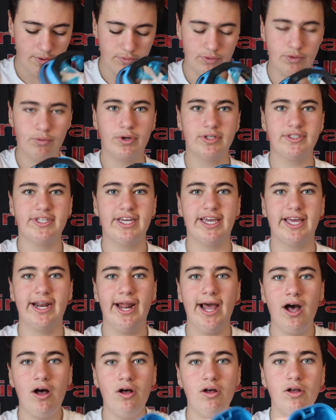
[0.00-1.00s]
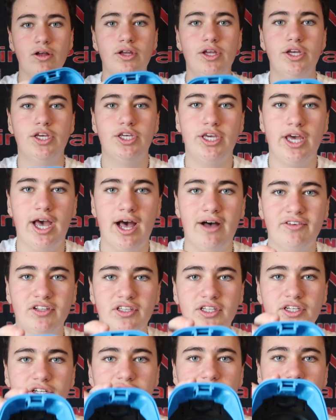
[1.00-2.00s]
You wanna take it out, you have a
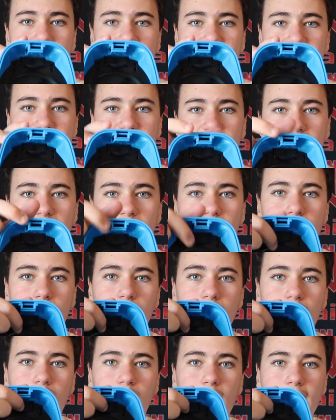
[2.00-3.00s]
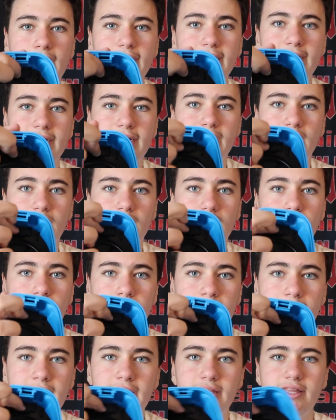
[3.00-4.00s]
little lever right in here,
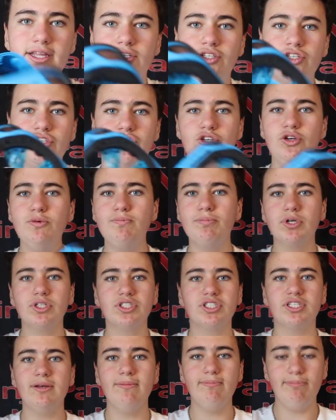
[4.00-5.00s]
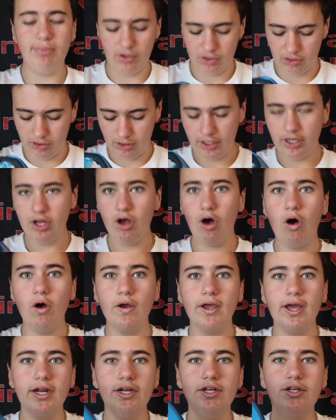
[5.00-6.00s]
okay? That's super simple. All
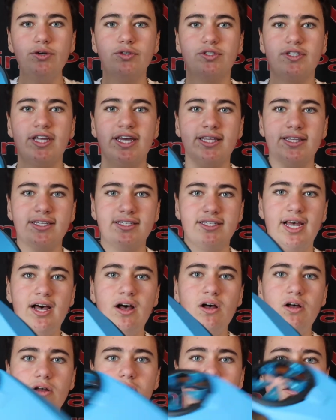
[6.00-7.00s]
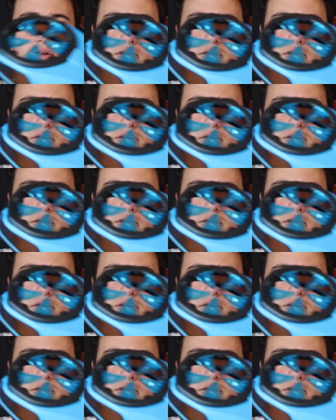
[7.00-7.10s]
you gotta do is take this out,